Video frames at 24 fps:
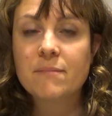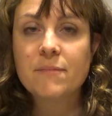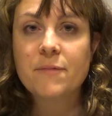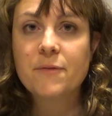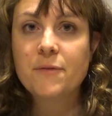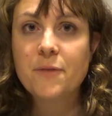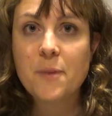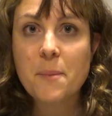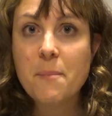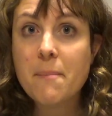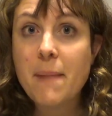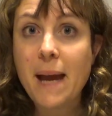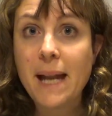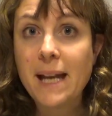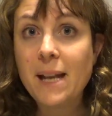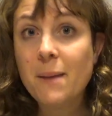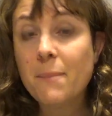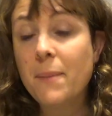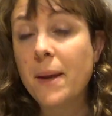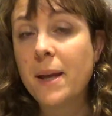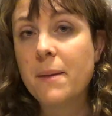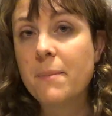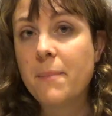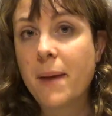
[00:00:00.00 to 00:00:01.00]
for many
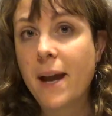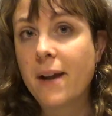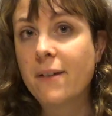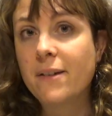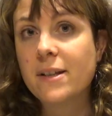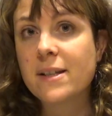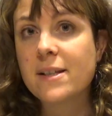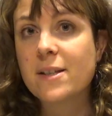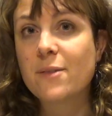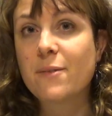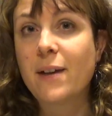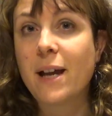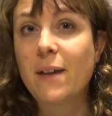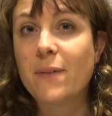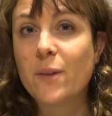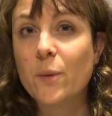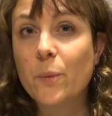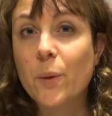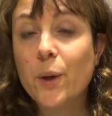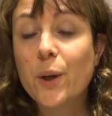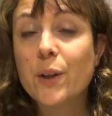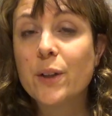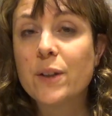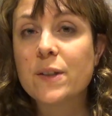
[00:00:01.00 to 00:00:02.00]
parents around the
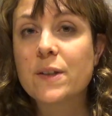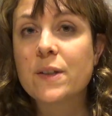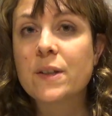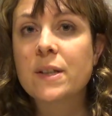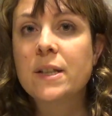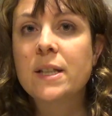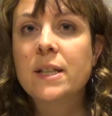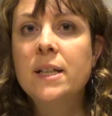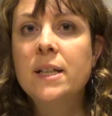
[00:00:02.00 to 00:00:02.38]
world.